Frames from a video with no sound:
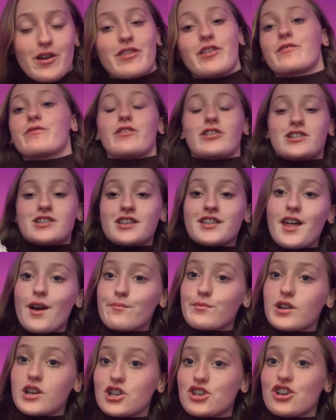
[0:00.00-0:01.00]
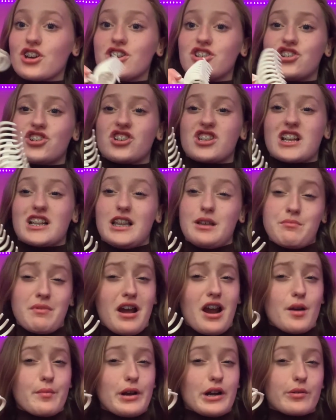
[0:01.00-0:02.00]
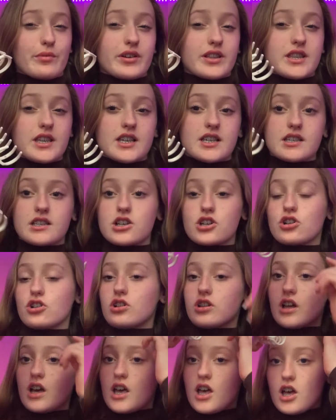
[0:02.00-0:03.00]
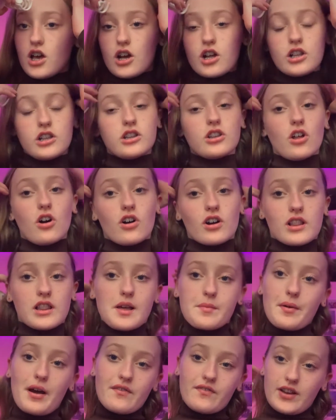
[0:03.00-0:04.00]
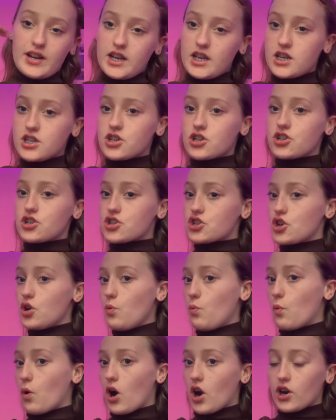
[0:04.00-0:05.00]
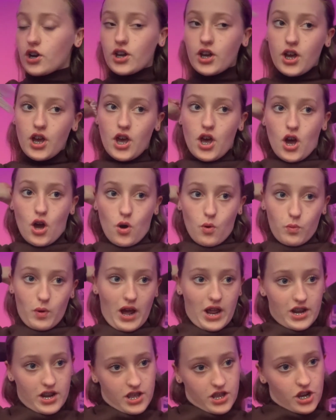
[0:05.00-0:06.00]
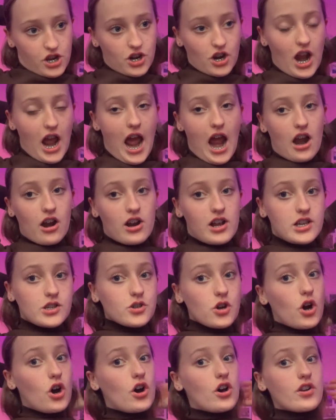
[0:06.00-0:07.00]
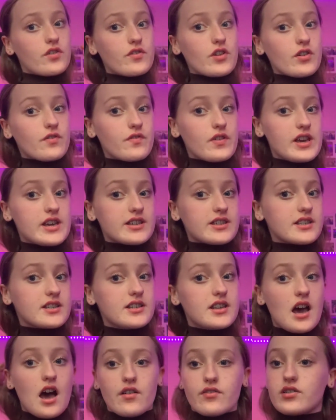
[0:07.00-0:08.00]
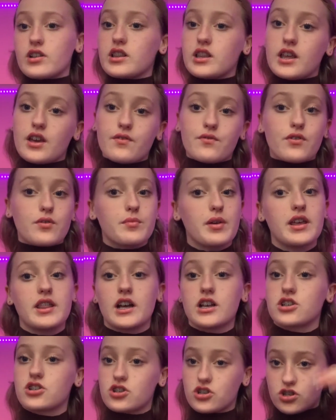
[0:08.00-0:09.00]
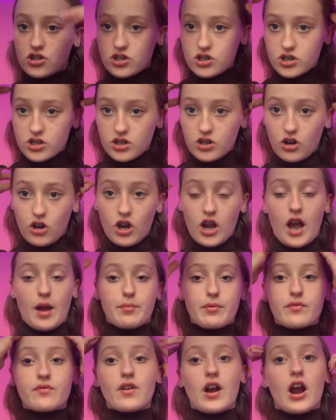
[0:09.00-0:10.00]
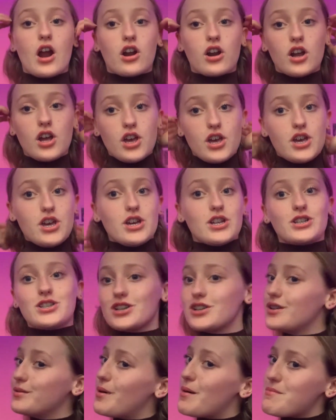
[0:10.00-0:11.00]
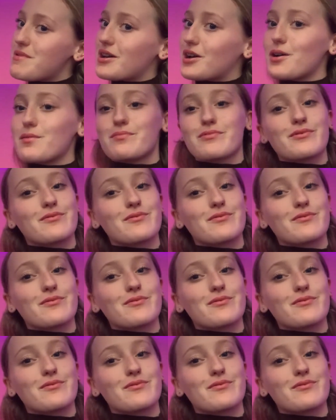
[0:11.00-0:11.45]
the first thing that I'm gonna do is just clip my hair back with this little claw clip. I find it easier just to work when your hair is out of your face. Definitely for me, that's just how I prefer to do my makeup.